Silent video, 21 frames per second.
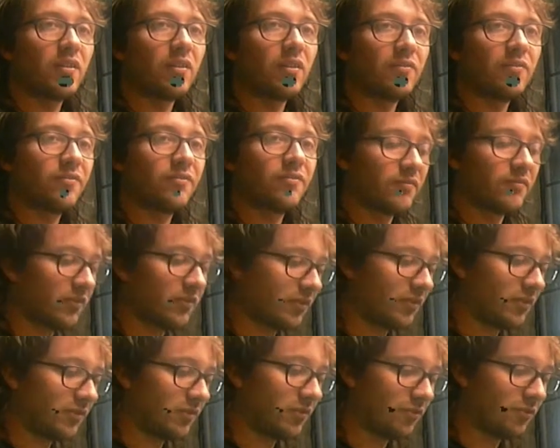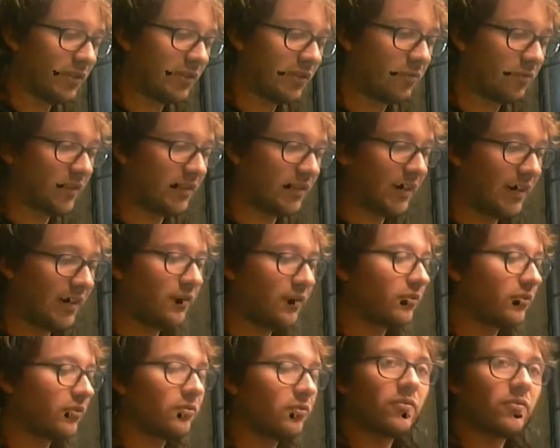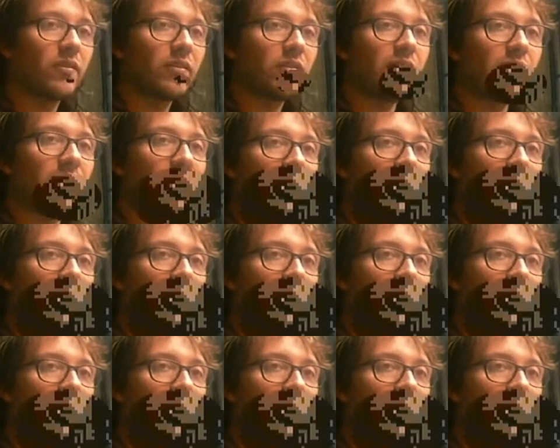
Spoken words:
of doing it with a deluge is